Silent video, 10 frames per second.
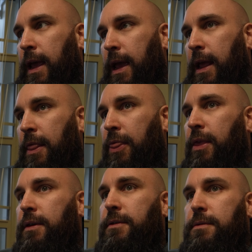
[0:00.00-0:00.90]
And
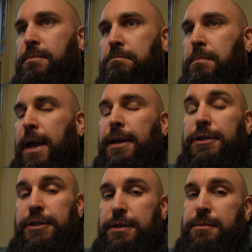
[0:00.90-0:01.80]
this may
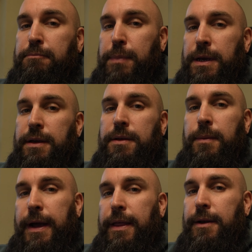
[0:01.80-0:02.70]
just be the
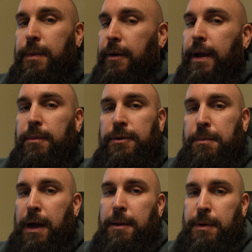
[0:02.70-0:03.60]
way that we are able to
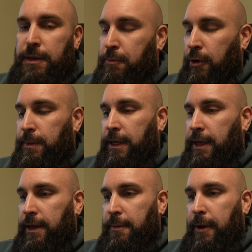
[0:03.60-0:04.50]
buy a piece of property
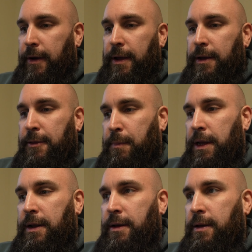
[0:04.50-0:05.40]
here in America. It's
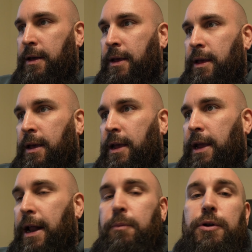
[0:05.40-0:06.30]
been an
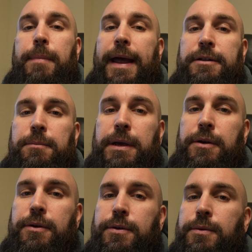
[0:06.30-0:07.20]
upward battle,
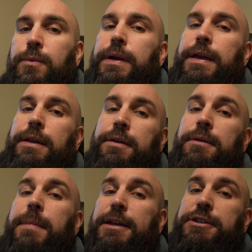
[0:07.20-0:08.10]
because we
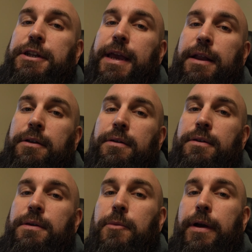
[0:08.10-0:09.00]
did manage to get
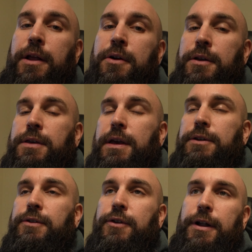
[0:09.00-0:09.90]
some credit cards here
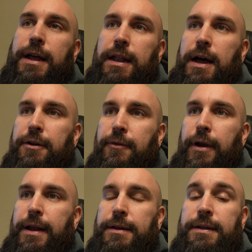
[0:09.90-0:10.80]
to start our line of
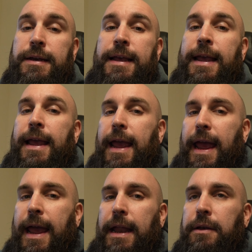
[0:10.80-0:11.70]
credit,
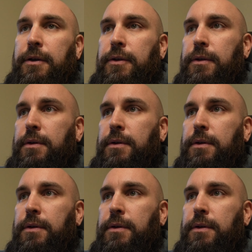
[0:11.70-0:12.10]
and